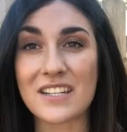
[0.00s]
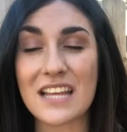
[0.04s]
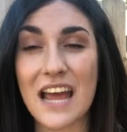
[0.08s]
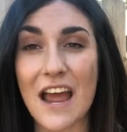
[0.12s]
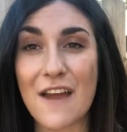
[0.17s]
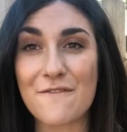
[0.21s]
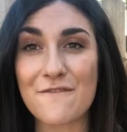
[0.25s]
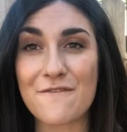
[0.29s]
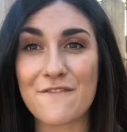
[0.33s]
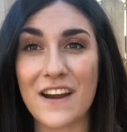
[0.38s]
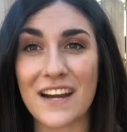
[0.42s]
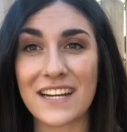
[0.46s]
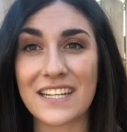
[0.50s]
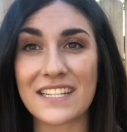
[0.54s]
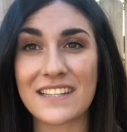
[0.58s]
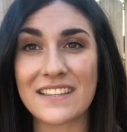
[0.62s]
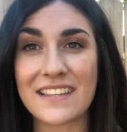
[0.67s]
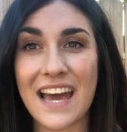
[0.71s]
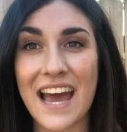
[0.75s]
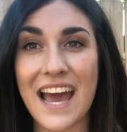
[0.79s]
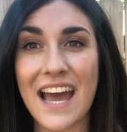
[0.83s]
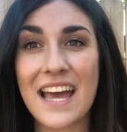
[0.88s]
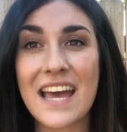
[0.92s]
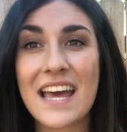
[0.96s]
time finding
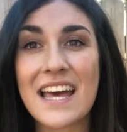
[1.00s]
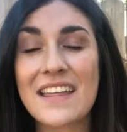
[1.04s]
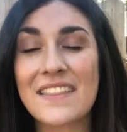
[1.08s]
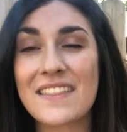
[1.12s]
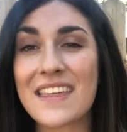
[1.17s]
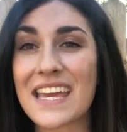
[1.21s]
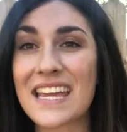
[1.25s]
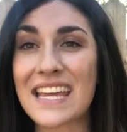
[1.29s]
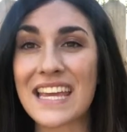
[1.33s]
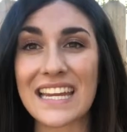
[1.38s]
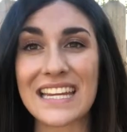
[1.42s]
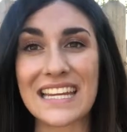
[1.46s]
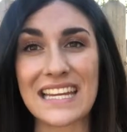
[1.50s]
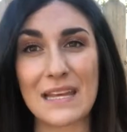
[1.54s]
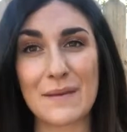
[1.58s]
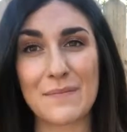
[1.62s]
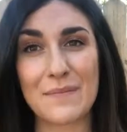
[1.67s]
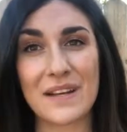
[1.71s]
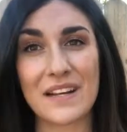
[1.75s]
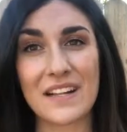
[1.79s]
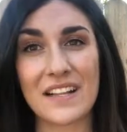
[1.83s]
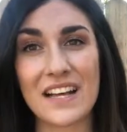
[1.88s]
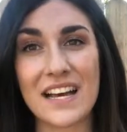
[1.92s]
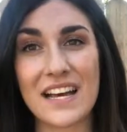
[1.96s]
that, they can
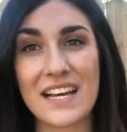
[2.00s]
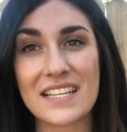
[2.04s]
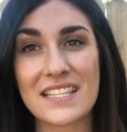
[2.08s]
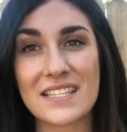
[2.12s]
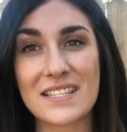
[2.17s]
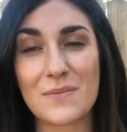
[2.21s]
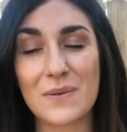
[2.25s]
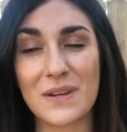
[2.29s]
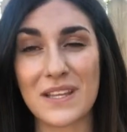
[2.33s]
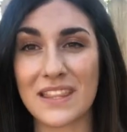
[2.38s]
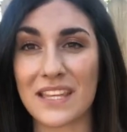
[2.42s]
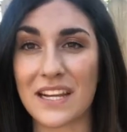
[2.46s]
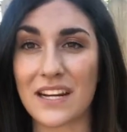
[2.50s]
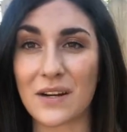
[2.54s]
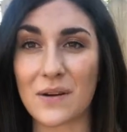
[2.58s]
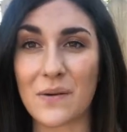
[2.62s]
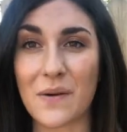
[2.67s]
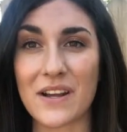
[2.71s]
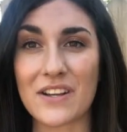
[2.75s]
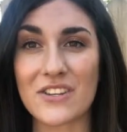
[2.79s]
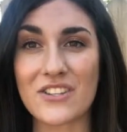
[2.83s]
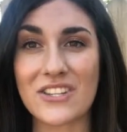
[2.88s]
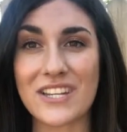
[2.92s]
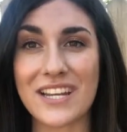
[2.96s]
email us with their
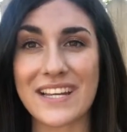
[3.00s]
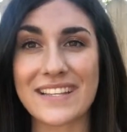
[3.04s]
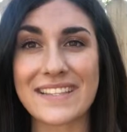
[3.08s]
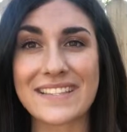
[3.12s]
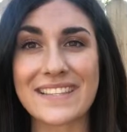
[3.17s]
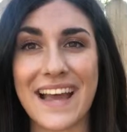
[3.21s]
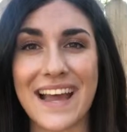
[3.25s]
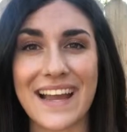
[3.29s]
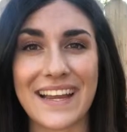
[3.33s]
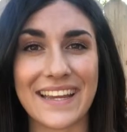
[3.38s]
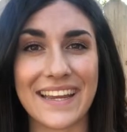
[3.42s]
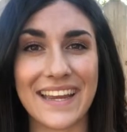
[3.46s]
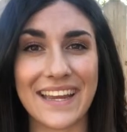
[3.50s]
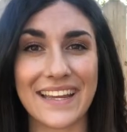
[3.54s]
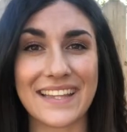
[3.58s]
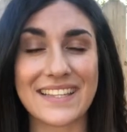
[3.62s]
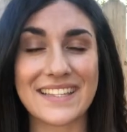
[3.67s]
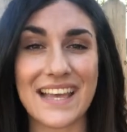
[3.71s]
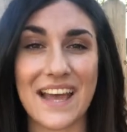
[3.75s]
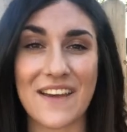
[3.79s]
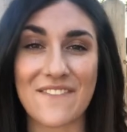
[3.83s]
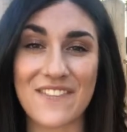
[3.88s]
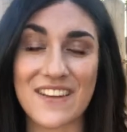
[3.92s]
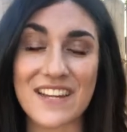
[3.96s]
questions at
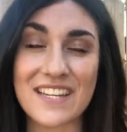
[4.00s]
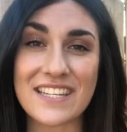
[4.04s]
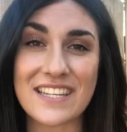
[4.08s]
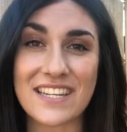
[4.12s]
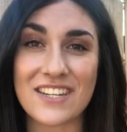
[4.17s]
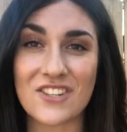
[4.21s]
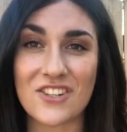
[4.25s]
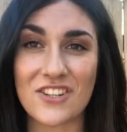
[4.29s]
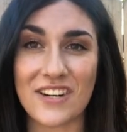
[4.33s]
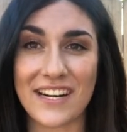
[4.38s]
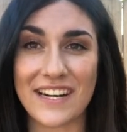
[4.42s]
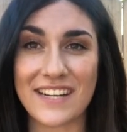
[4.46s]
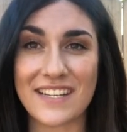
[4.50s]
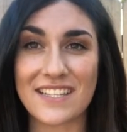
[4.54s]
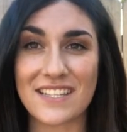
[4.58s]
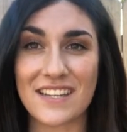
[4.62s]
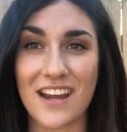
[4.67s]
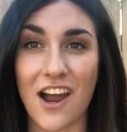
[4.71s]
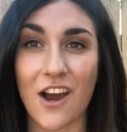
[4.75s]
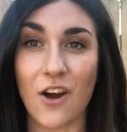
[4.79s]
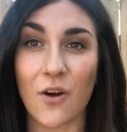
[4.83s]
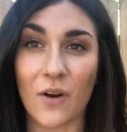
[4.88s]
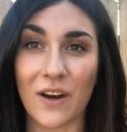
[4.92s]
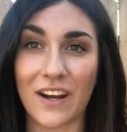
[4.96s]

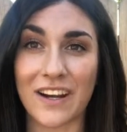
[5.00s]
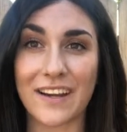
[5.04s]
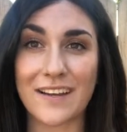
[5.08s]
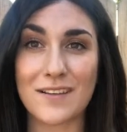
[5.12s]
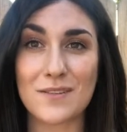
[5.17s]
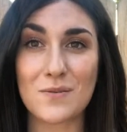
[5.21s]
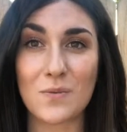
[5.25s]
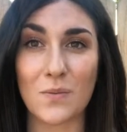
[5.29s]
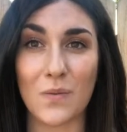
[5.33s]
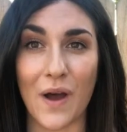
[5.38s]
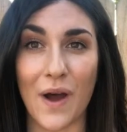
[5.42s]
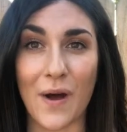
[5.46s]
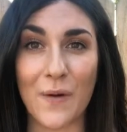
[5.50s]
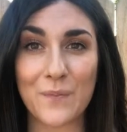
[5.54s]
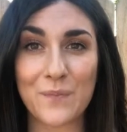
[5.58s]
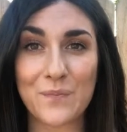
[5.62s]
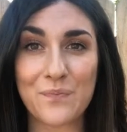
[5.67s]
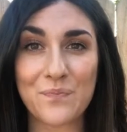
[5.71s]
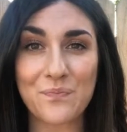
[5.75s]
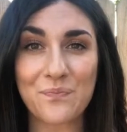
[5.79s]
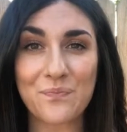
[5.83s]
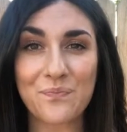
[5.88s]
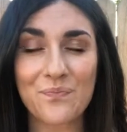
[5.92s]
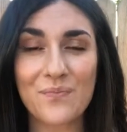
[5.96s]
kids@vintagegrace.org as well.
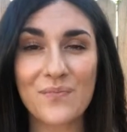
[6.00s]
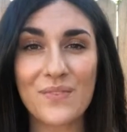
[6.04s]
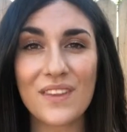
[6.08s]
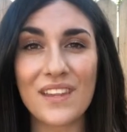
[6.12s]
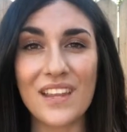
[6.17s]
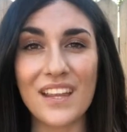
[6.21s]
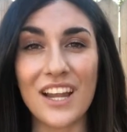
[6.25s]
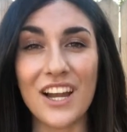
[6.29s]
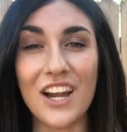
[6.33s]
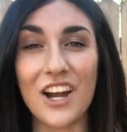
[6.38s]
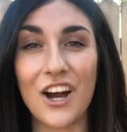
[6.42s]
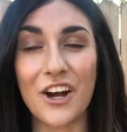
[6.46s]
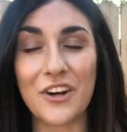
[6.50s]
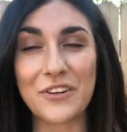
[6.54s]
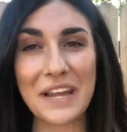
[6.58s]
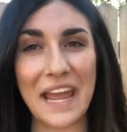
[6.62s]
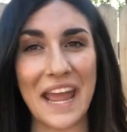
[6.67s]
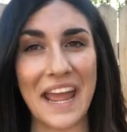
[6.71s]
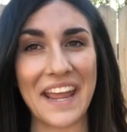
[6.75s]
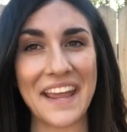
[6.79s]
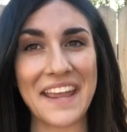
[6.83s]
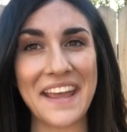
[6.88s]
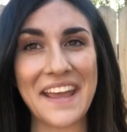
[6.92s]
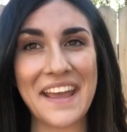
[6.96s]

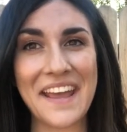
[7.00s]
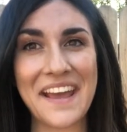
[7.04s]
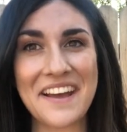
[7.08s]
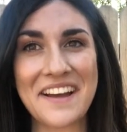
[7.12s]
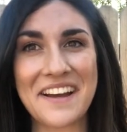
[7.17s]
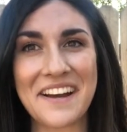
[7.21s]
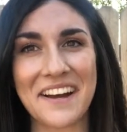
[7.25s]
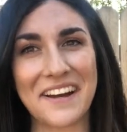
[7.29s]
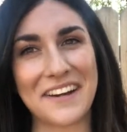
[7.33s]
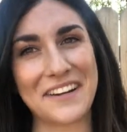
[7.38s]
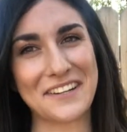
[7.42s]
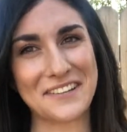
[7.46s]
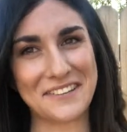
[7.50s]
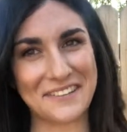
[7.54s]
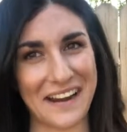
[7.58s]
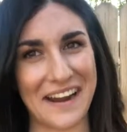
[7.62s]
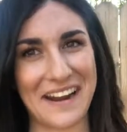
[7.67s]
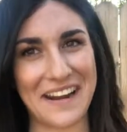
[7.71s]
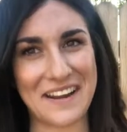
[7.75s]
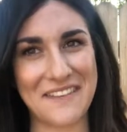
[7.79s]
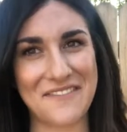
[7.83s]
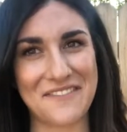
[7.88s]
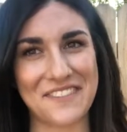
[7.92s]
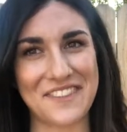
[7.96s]
Okay, are you
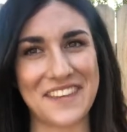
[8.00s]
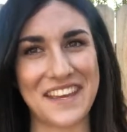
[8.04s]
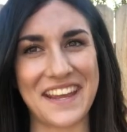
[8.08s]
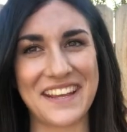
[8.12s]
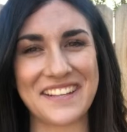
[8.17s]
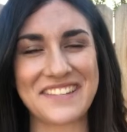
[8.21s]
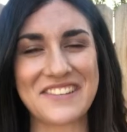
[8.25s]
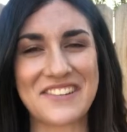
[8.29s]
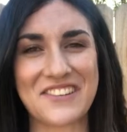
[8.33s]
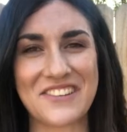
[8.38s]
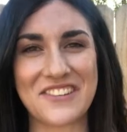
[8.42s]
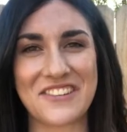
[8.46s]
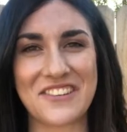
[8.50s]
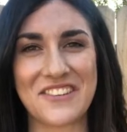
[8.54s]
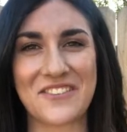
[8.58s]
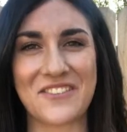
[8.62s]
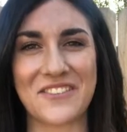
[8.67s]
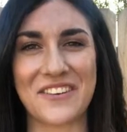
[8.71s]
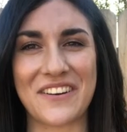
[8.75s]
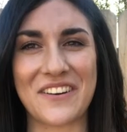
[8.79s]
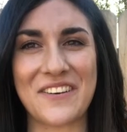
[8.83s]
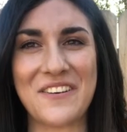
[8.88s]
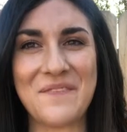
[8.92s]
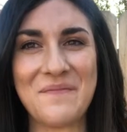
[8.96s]
ready for the answer to the
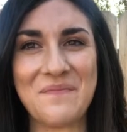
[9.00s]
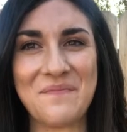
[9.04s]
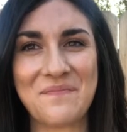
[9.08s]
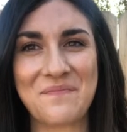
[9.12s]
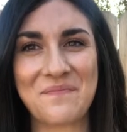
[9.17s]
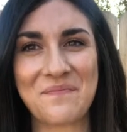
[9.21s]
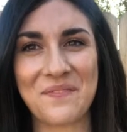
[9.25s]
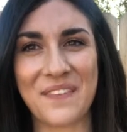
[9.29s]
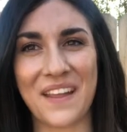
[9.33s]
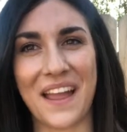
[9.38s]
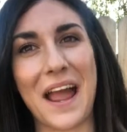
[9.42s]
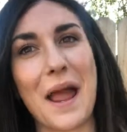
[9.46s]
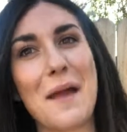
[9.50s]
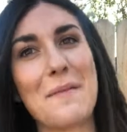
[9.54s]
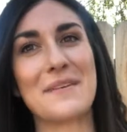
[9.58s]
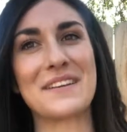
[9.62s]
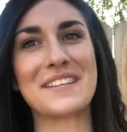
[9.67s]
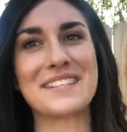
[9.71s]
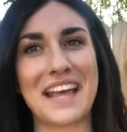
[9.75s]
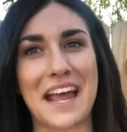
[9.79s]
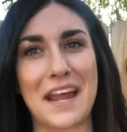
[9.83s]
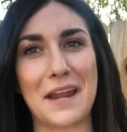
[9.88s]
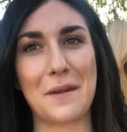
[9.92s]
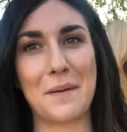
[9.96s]
riddle? I'm
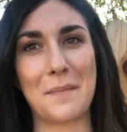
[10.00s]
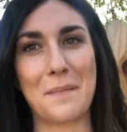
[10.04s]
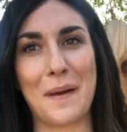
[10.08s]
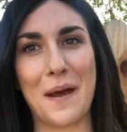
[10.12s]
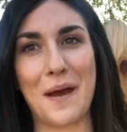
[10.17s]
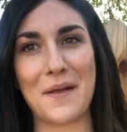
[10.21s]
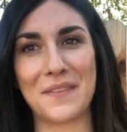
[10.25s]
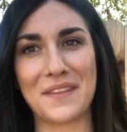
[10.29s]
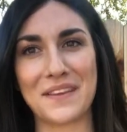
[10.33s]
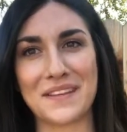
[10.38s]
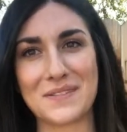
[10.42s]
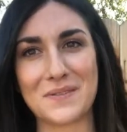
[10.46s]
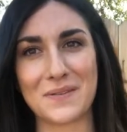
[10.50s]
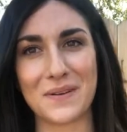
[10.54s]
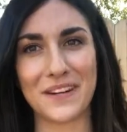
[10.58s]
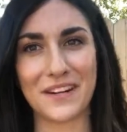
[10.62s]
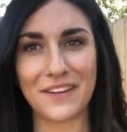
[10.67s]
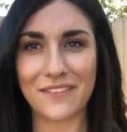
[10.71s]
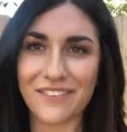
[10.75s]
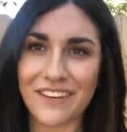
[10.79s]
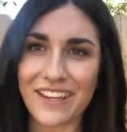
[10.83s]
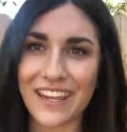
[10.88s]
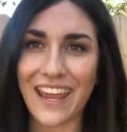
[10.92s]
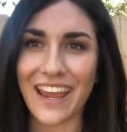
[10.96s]
excited about this one,
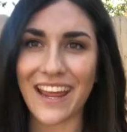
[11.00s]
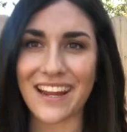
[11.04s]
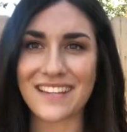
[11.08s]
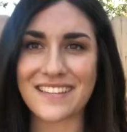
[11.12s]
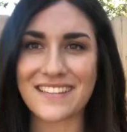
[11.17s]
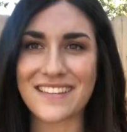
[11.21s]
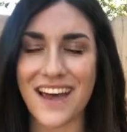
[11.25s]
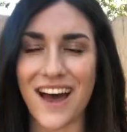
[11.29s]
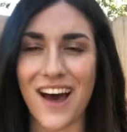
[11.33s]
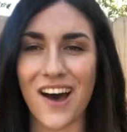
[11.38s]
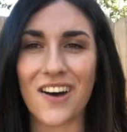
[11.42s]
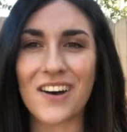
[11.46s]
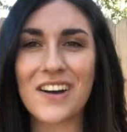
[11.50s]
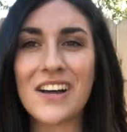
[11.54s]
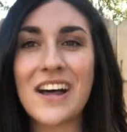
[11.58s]
if you can't tell.